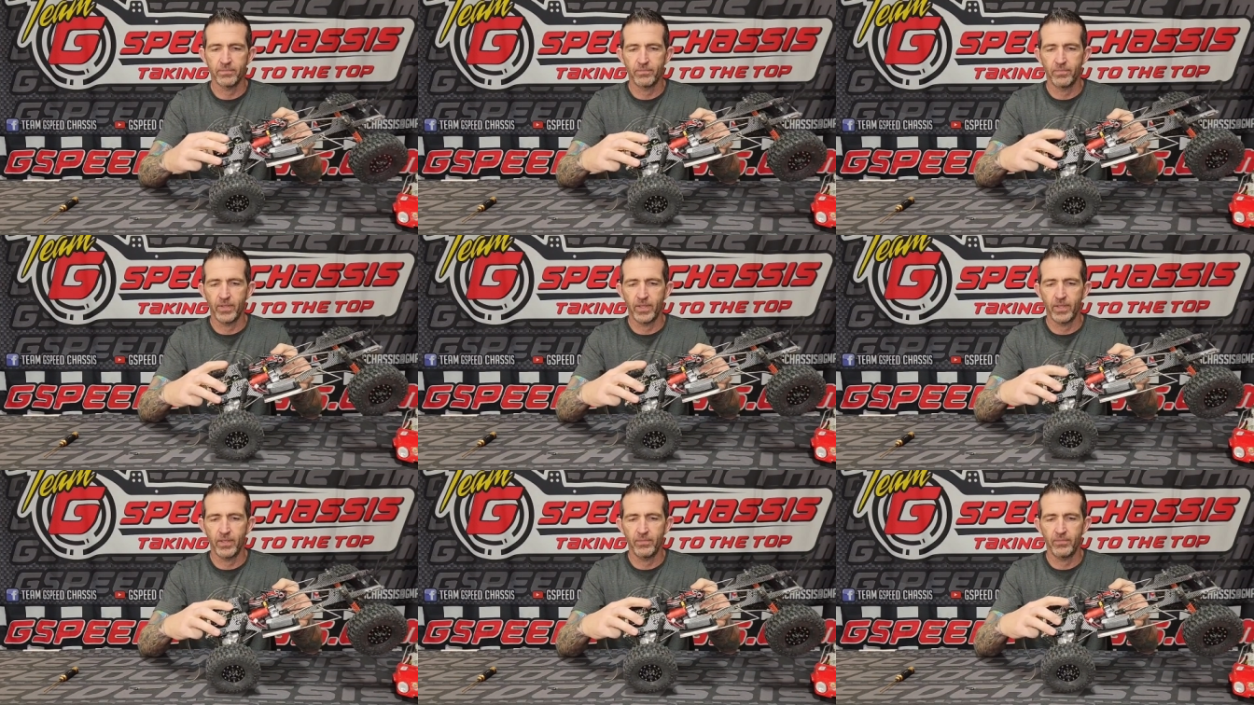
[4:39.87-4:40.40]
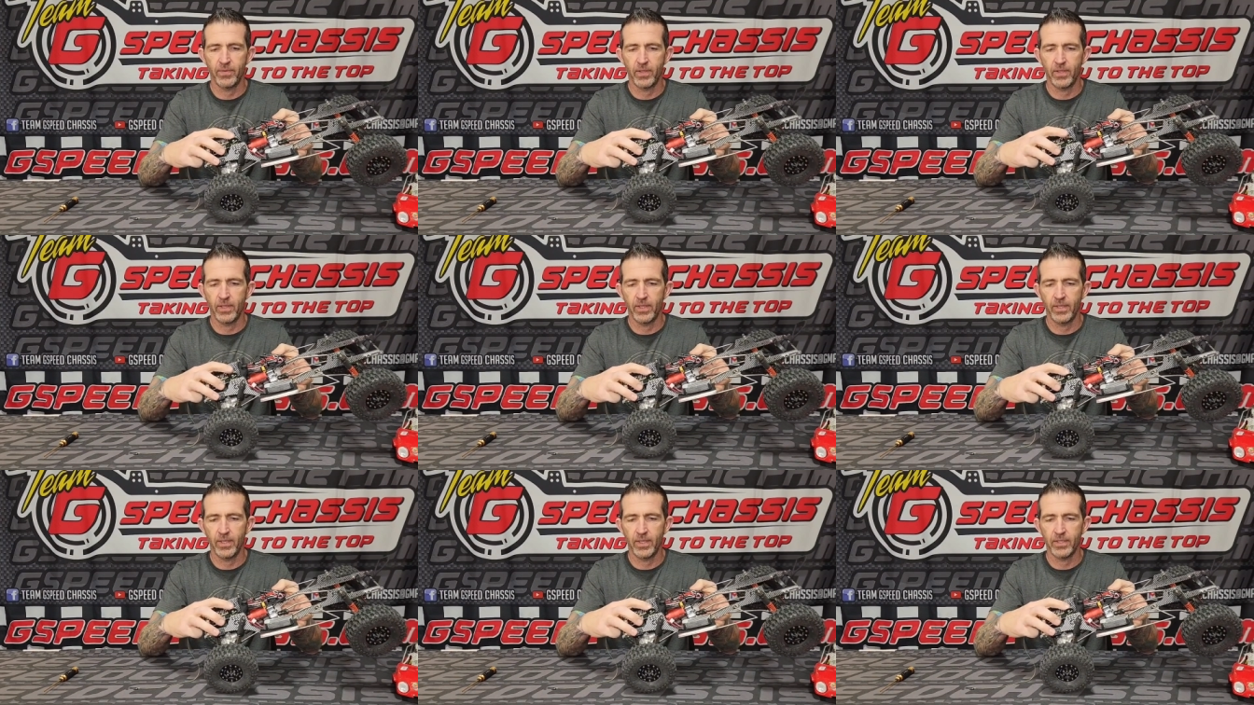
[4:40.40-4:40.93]
Very,
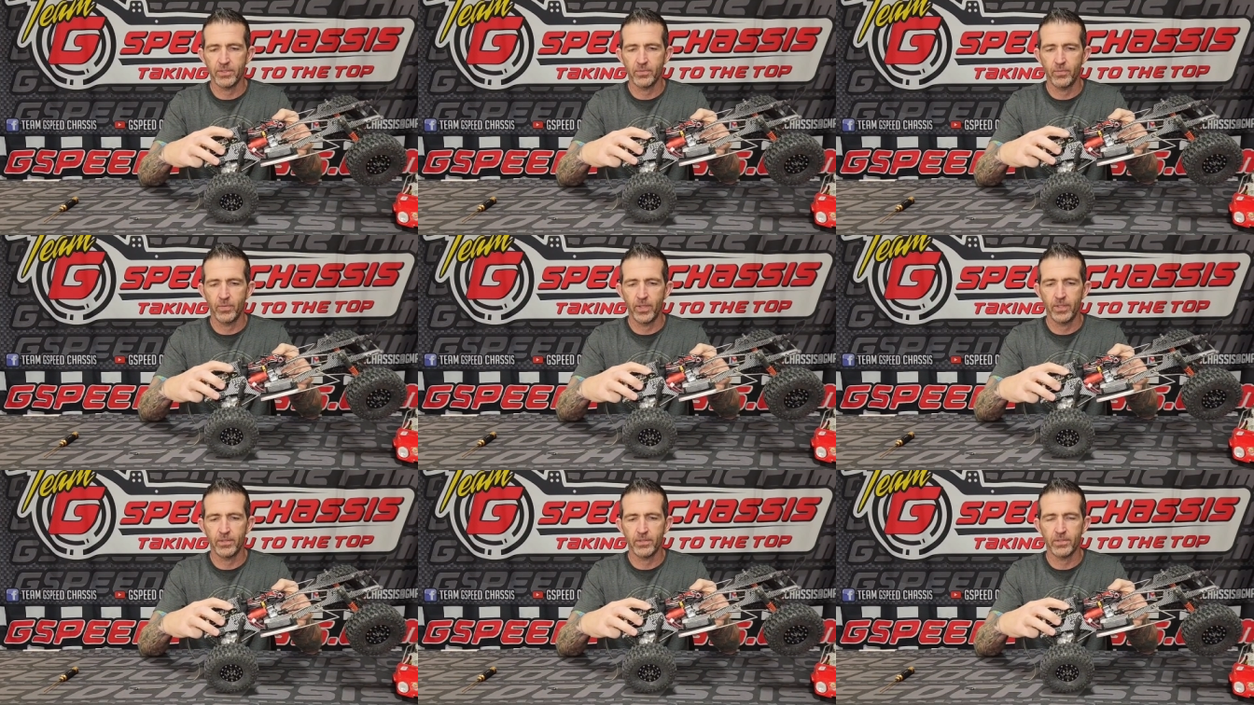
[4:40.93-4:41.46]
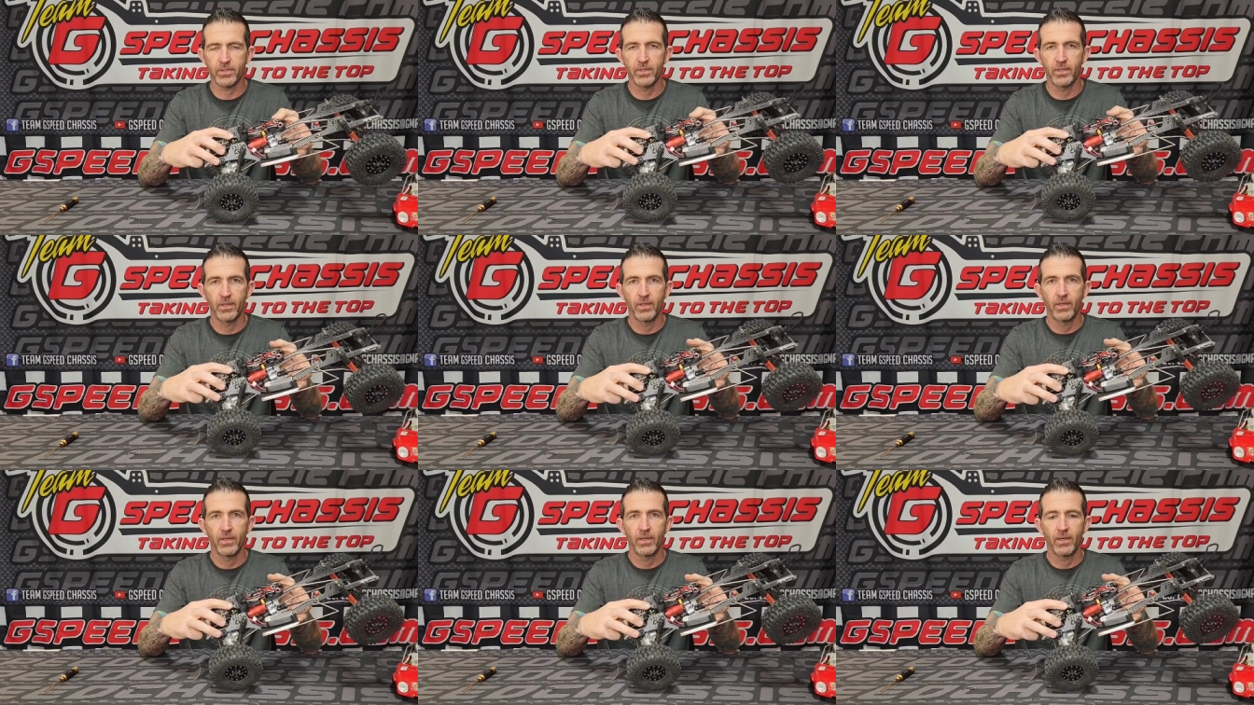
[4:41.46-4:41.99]
very nice winch.
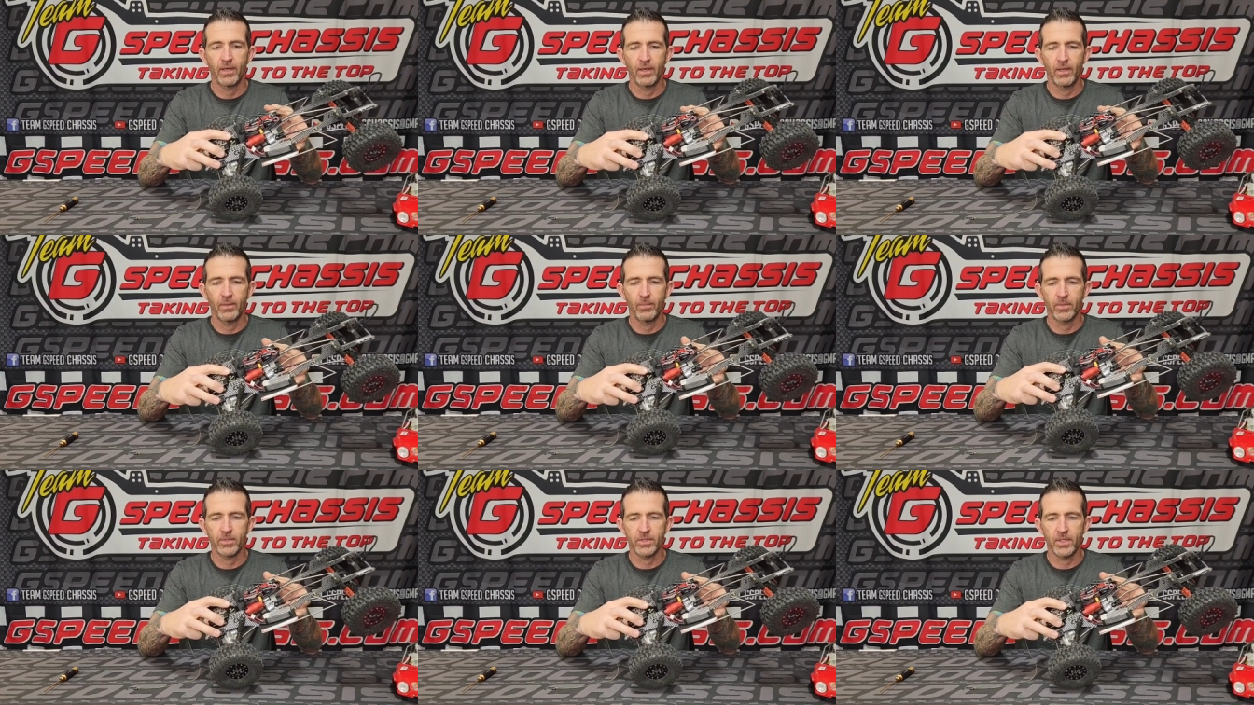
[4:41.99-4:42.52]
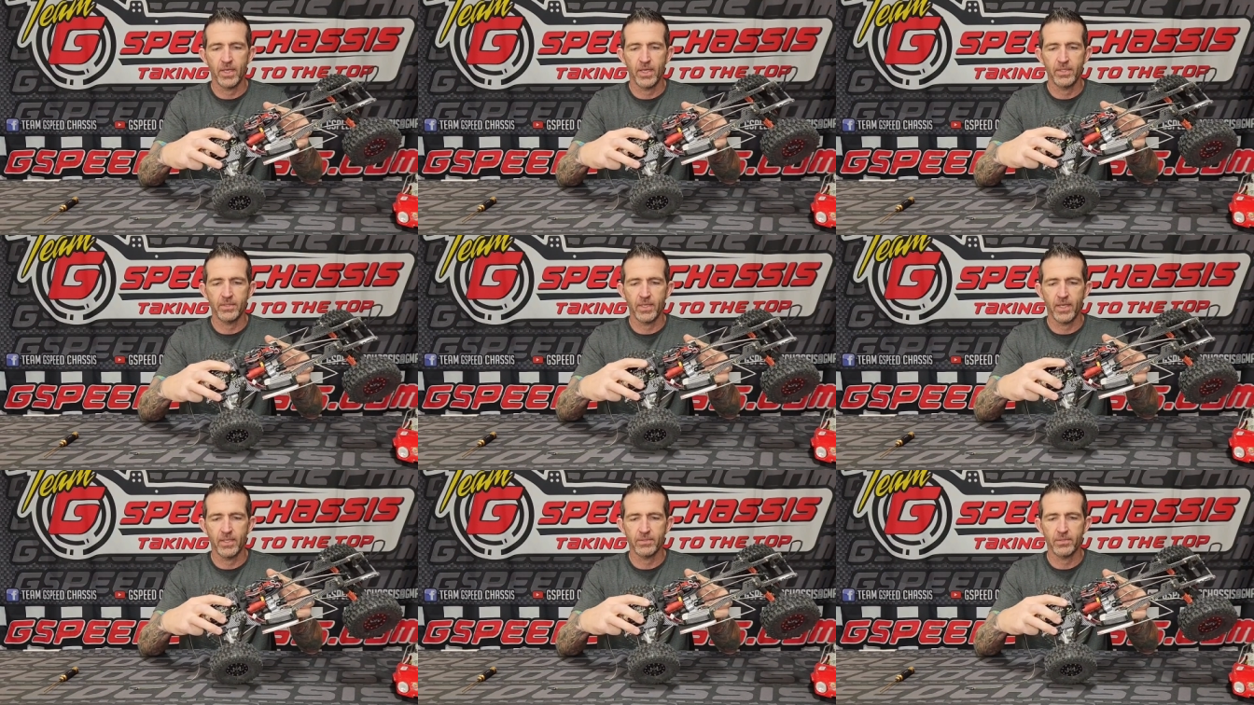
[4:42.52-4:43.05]
It's
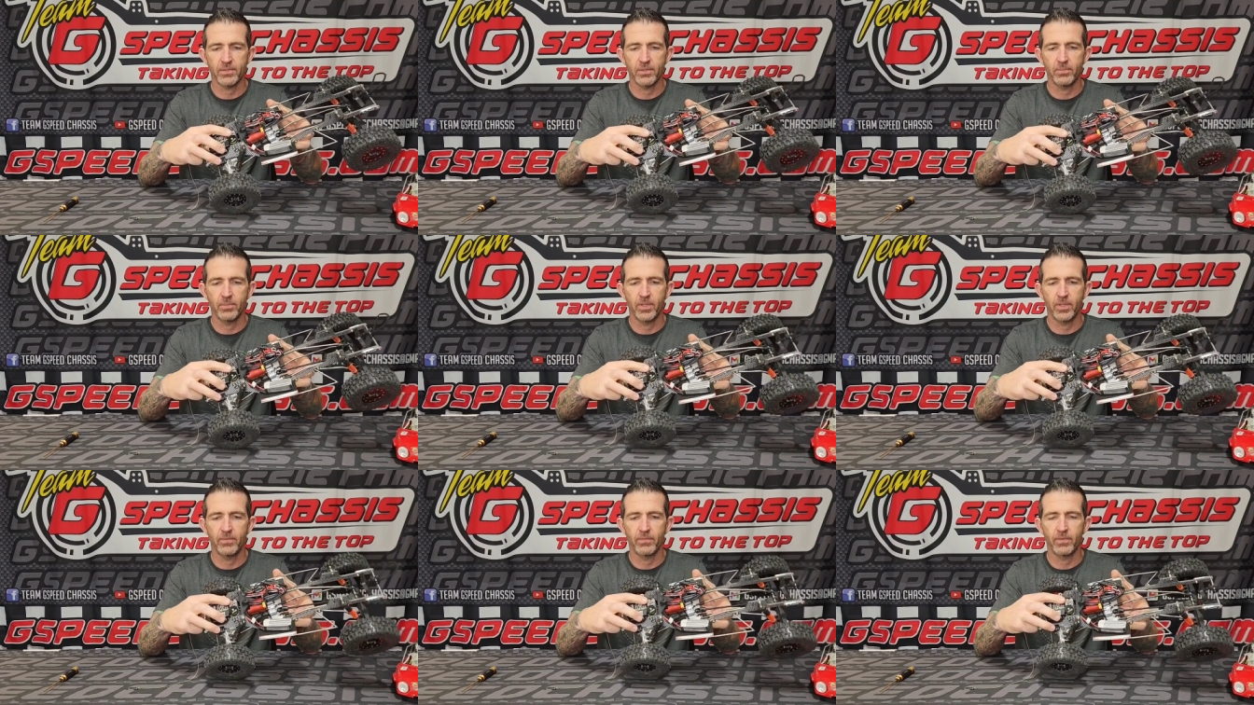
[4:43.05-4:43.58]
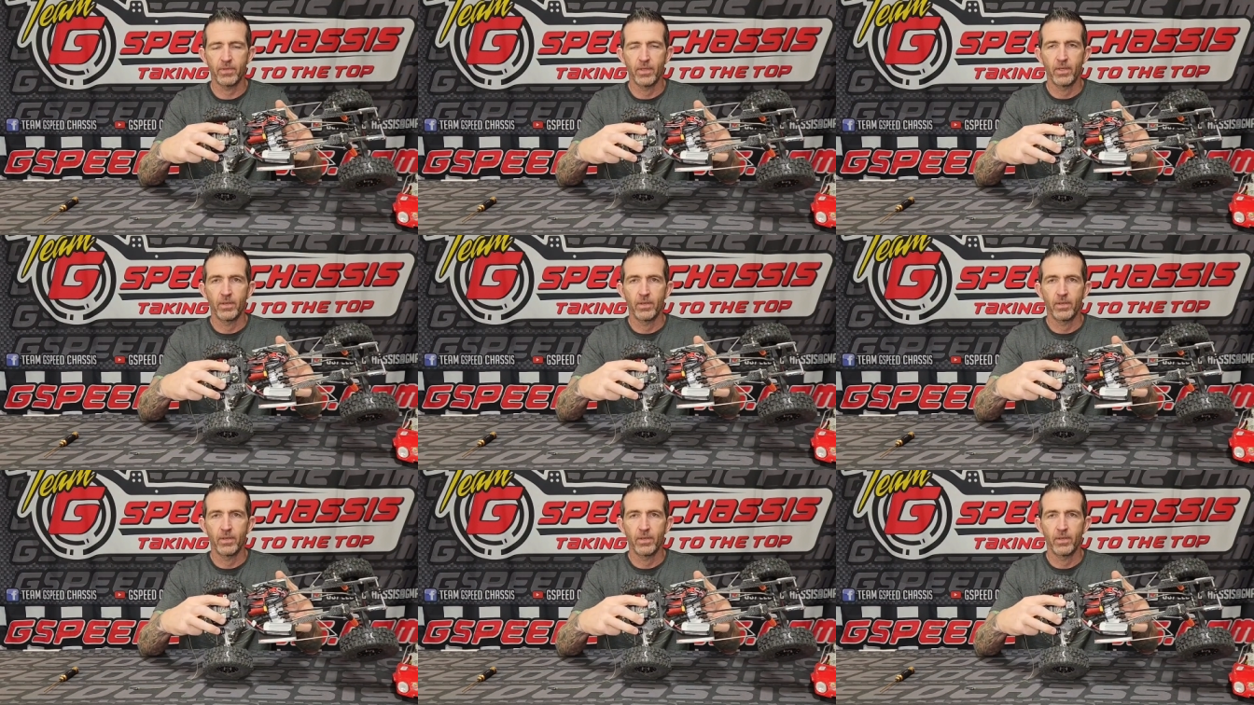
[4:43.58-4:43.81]
nice, it has a little bit of